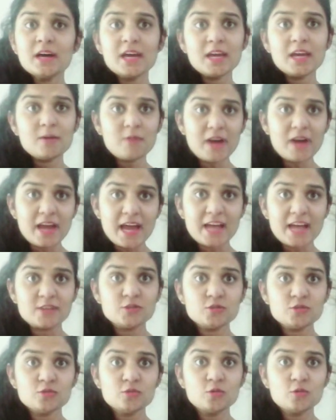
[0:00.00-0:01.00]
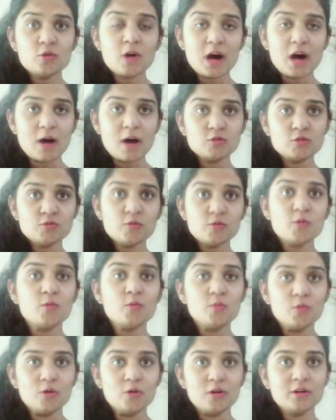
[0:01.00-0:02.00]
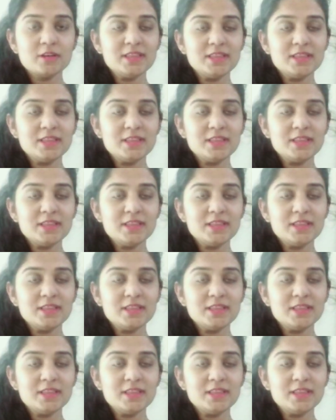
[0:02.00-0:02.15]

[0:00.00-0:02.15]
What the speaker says: If I had to go out for work,